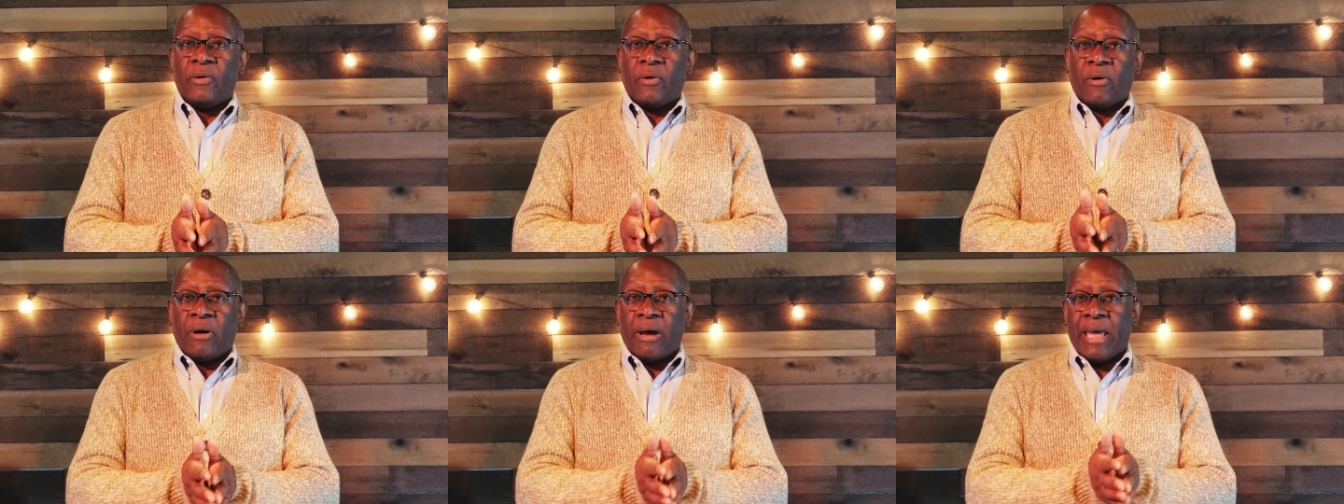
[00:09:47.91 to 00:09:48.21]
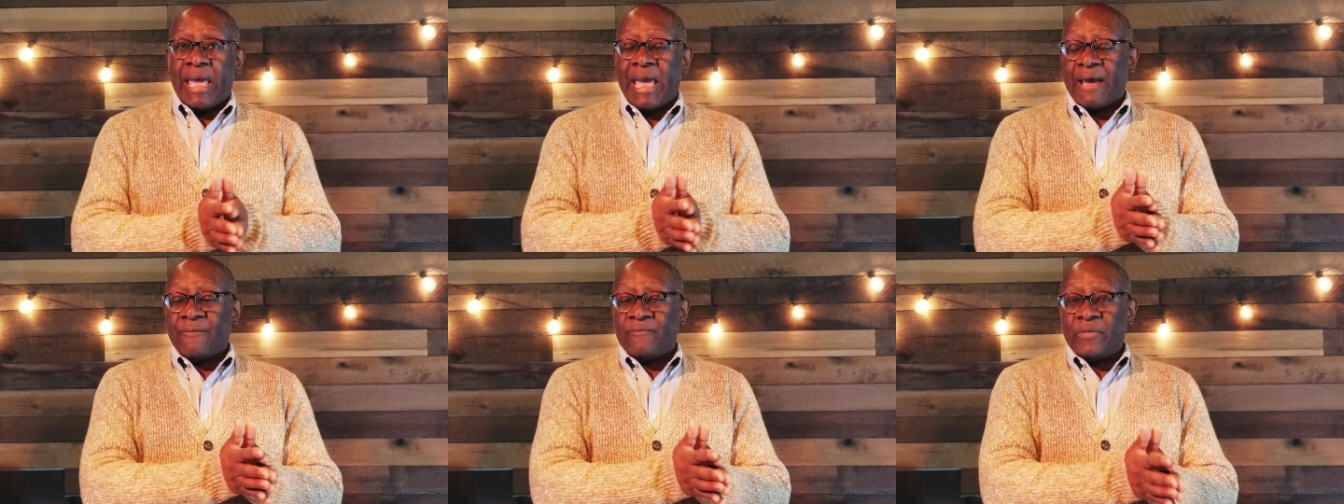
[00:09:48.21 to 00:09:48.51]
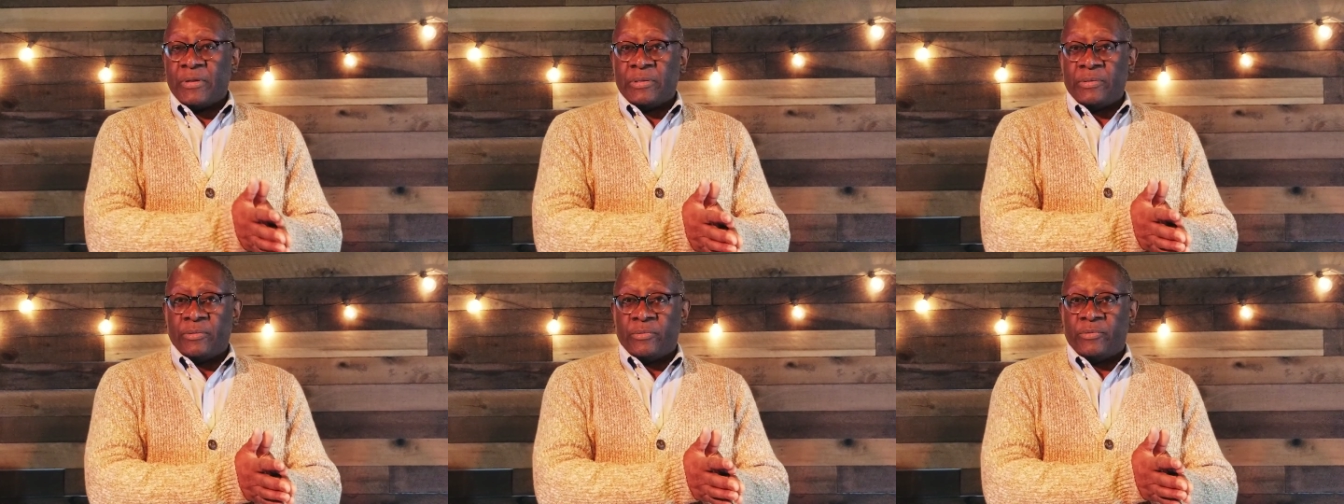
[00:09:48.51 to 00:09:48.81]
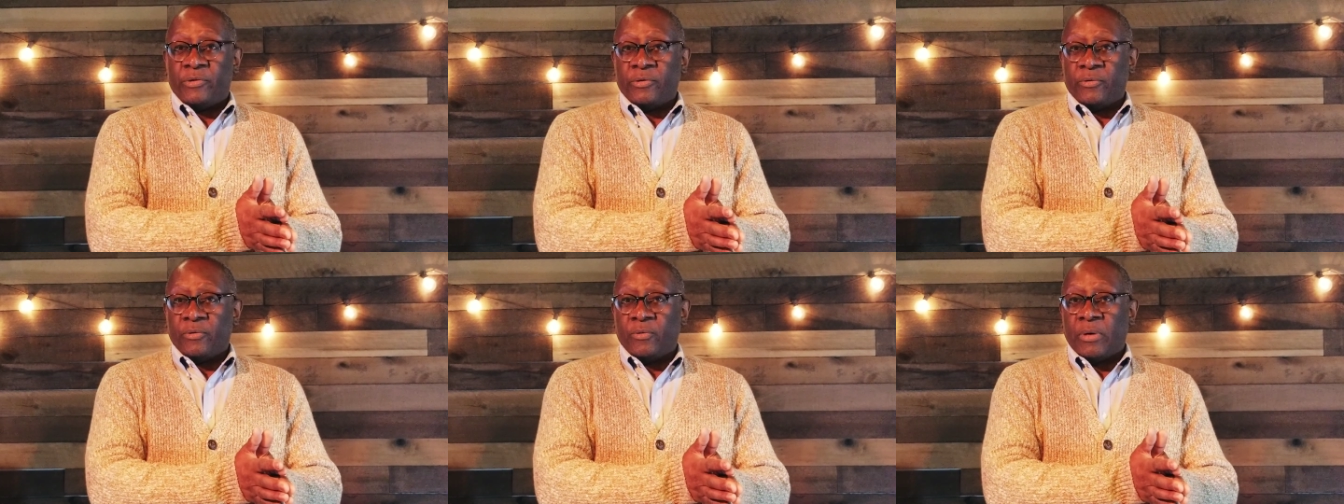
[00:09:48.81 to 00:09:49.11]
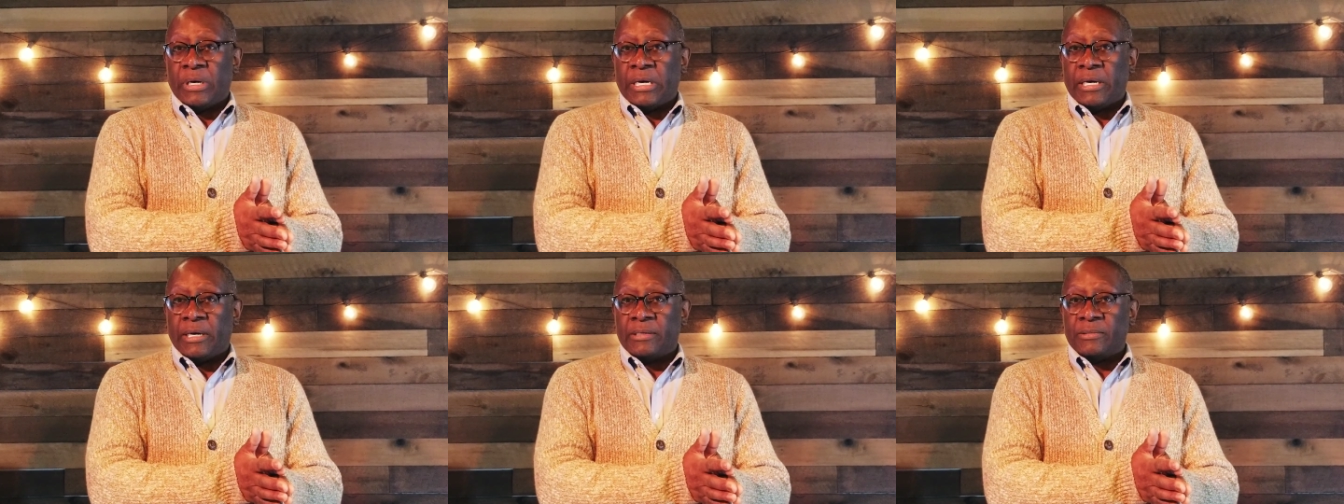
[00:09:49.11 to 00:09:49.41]
or having to
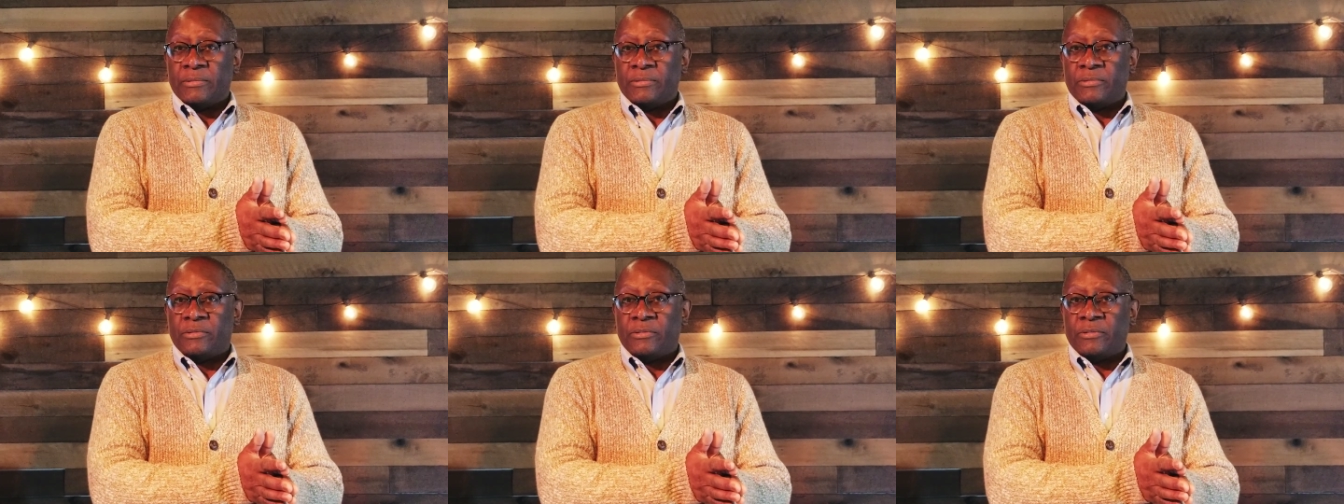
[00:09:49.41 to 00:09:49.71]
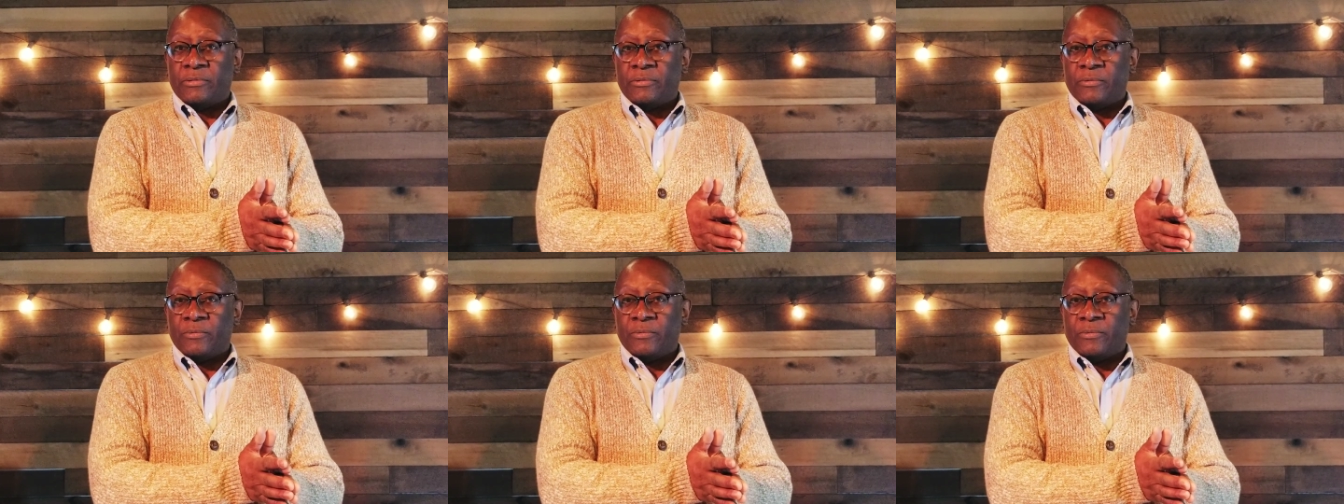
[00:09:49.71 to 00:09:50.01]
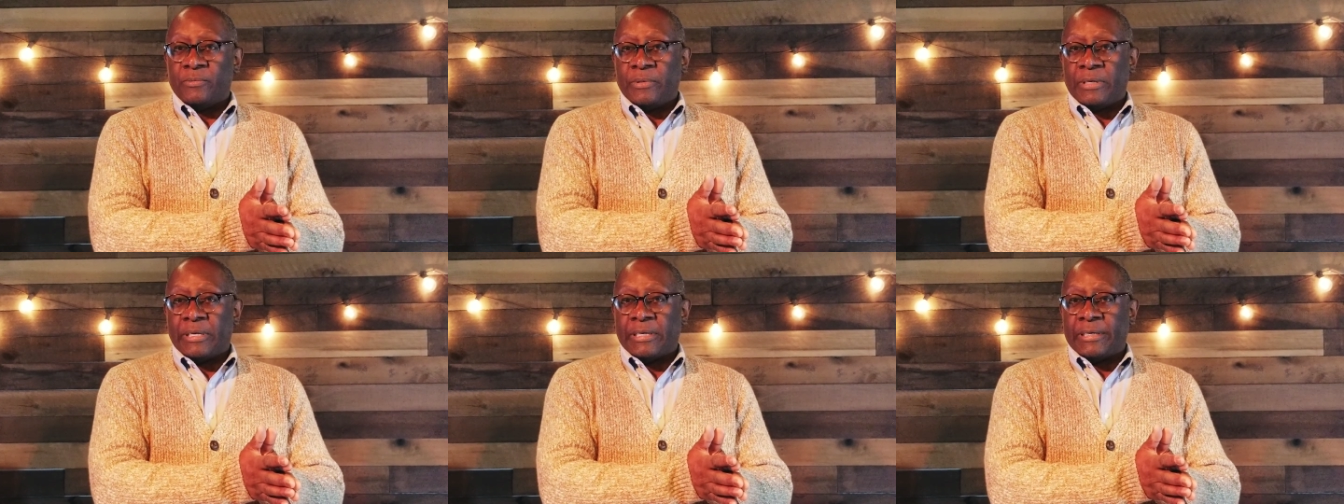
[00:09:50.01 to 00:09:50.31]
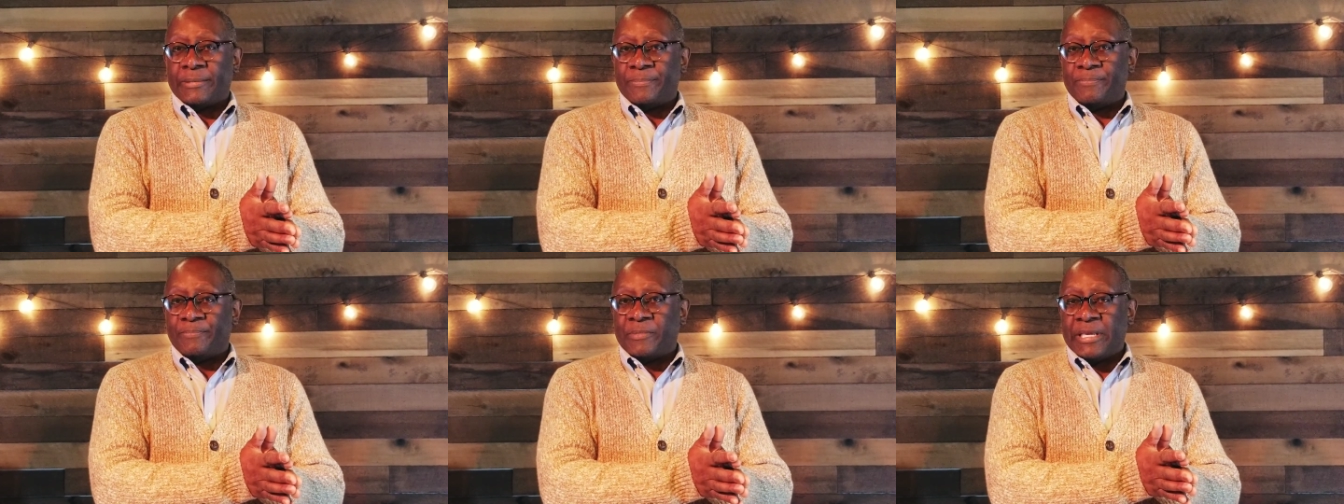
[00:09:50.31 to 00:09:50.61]
uh, to uh,